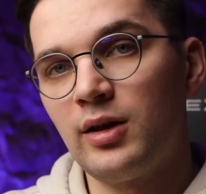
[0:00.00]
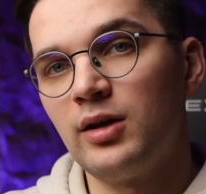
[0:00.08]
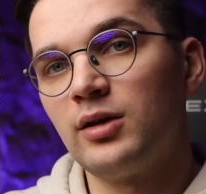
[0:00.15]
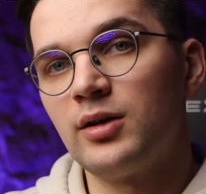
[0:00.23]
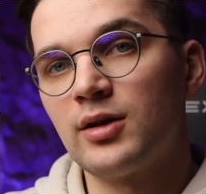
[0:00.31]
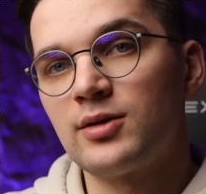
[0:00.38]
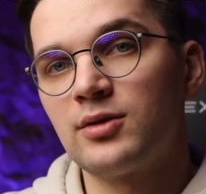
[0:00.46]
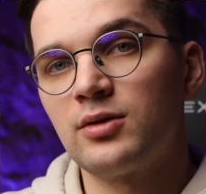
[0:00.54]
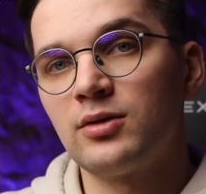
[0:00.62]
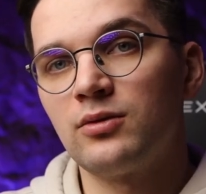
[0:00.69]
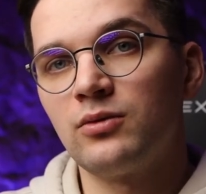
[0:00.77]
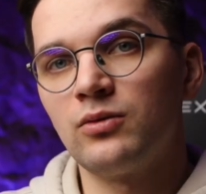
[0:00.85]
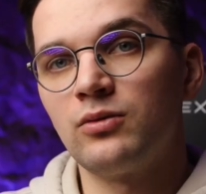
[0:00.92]
think
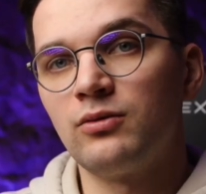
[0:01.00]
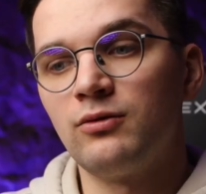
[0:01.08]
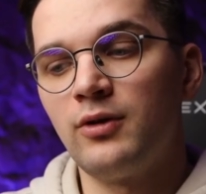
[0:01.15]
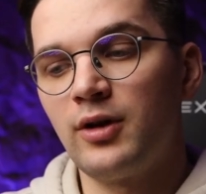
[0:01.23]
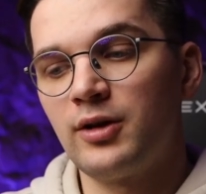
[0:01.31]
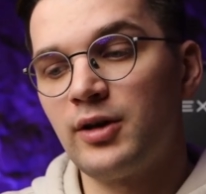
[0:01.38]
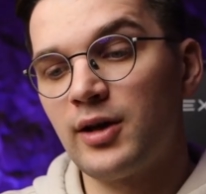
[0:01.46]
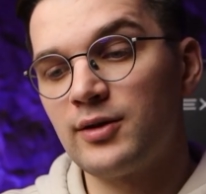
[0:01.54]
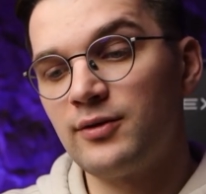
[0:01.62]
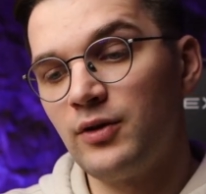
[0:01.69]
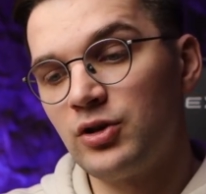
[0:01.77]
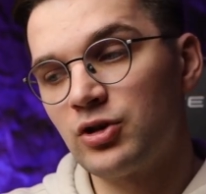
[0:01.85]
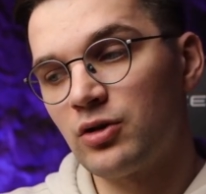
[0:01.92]
that's a very
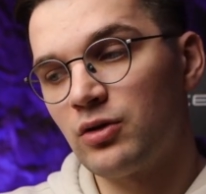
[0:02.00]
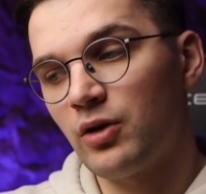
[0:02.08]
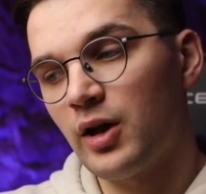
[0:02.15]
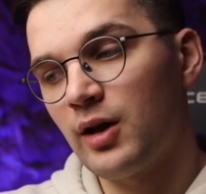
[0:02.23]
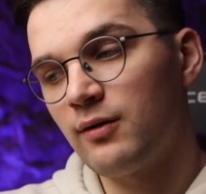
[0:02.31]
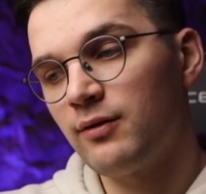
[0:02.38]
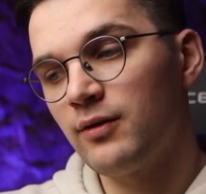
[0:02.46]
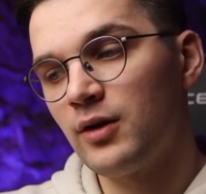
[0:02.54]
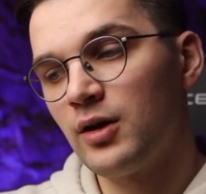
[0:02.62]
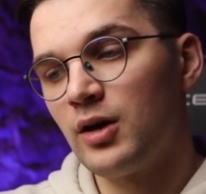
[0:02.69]
nice feature to have